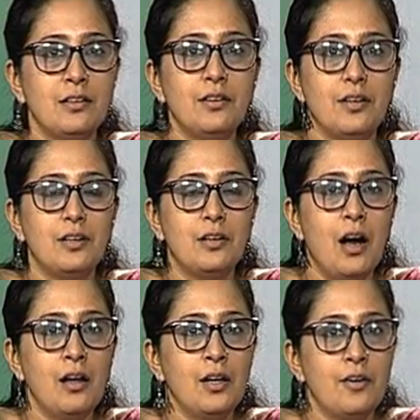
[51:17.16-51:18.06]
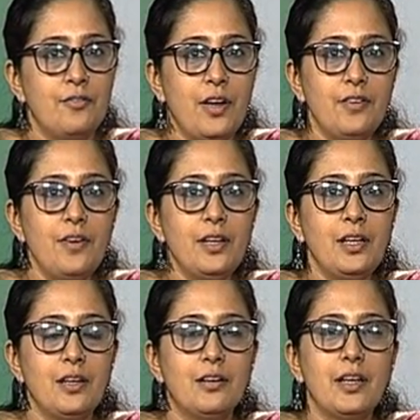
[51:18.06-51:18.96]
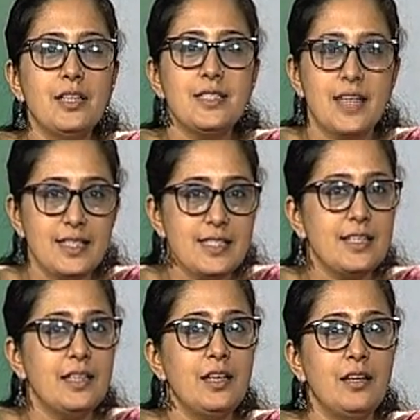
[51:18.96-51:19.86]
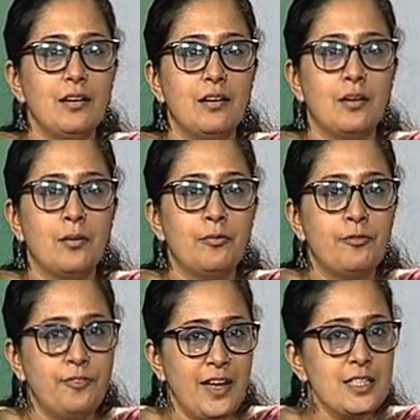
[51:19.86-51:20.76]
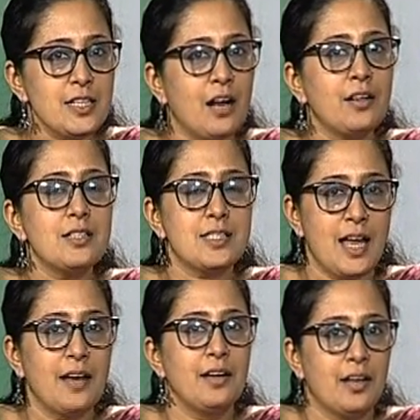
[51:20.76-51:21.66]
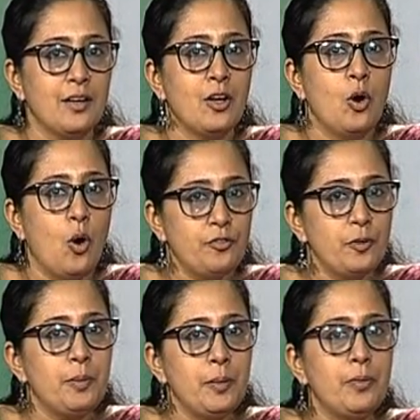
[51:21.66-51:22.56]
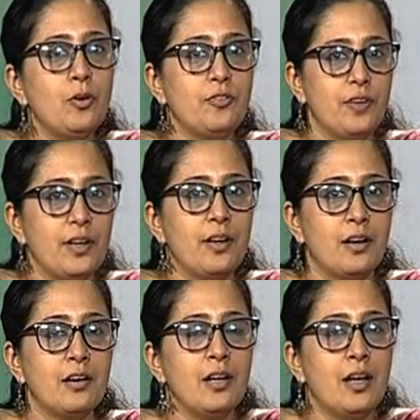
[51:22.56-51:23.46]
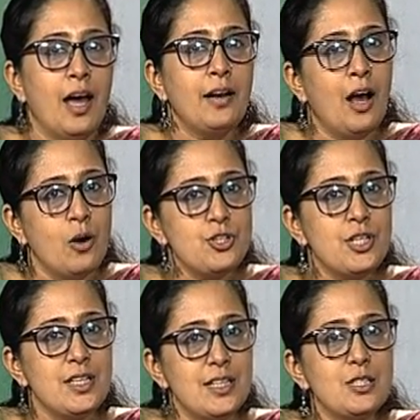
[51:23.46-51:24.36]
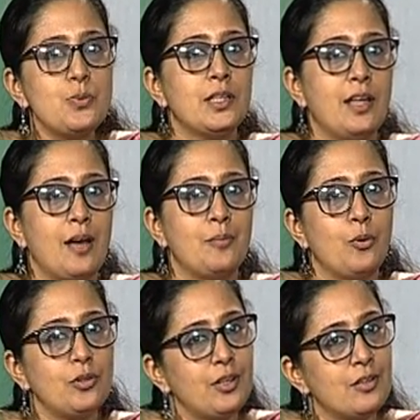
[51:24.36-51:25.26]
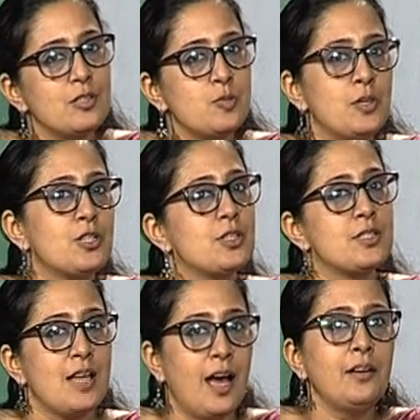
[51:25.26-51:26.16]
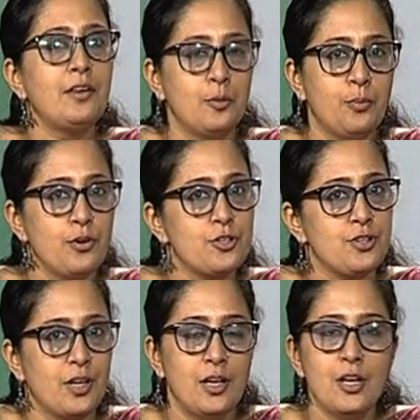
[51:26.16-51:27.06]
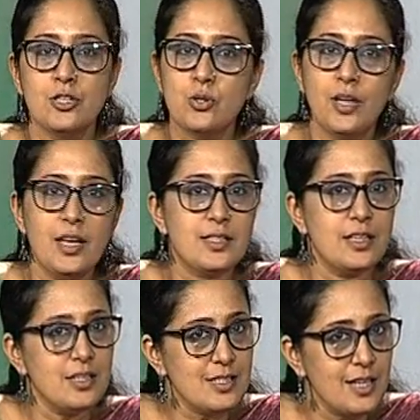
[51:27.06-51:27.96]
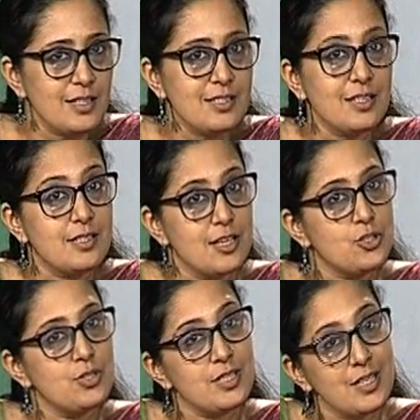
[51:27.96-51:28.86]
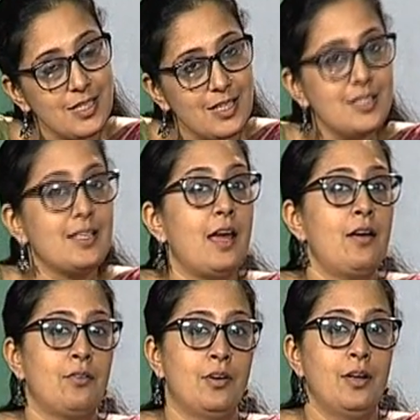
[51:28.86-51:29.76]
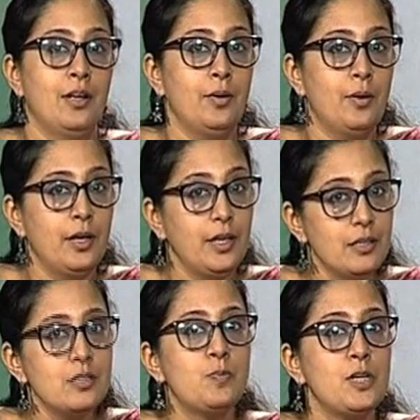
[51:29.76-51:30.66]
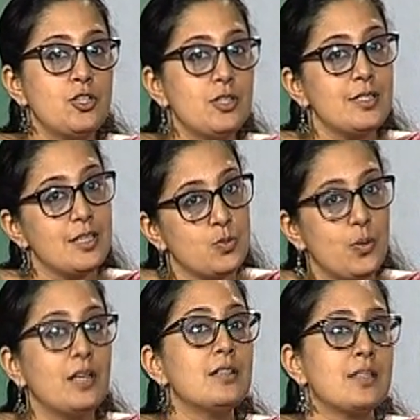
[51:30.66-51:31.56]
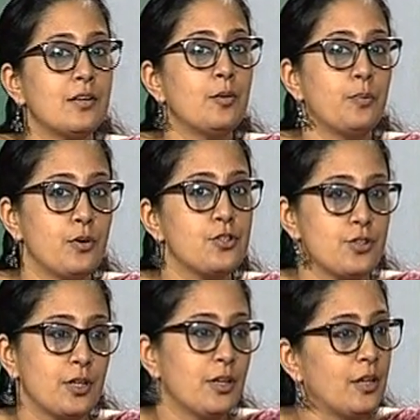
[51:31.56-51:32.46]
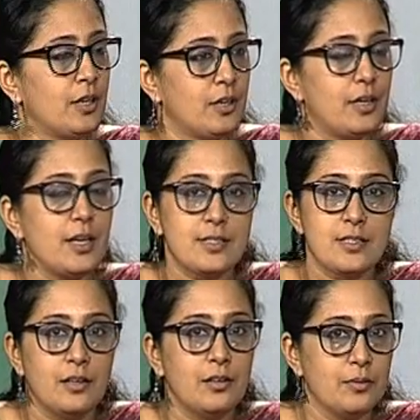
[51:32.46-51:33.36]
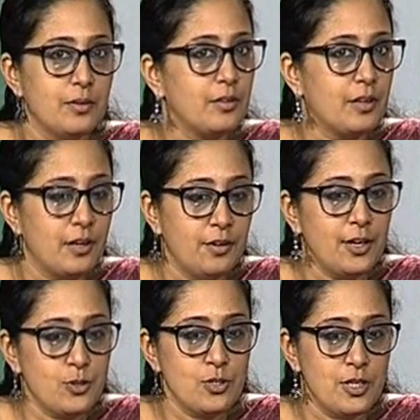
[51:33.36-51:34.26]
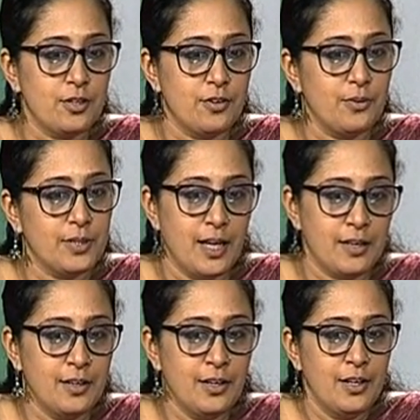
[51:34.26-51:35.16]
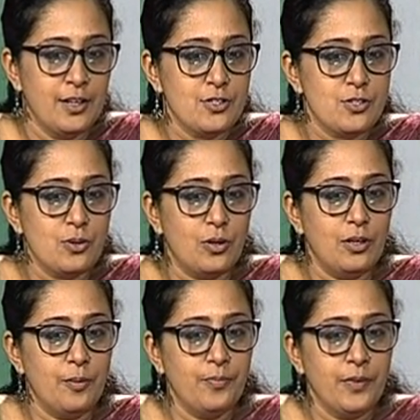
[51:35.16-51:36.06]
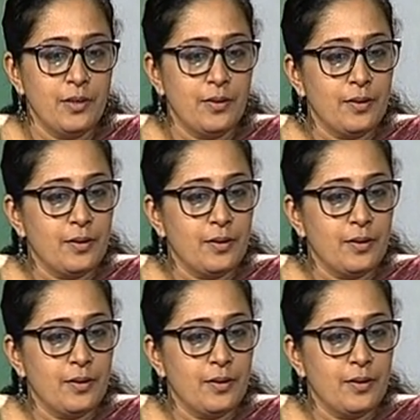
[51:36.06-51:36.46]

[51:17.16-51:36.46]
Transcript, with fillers: her uh, very very uh, intensely uh, felt understanding of the people of India and how she deals with that both in her speeches and in her poetry. So yes, in a sense that sensuousness is there uh, in her speeches as well as in her poetry. Yes, uh, here I totally agree with that. So um, because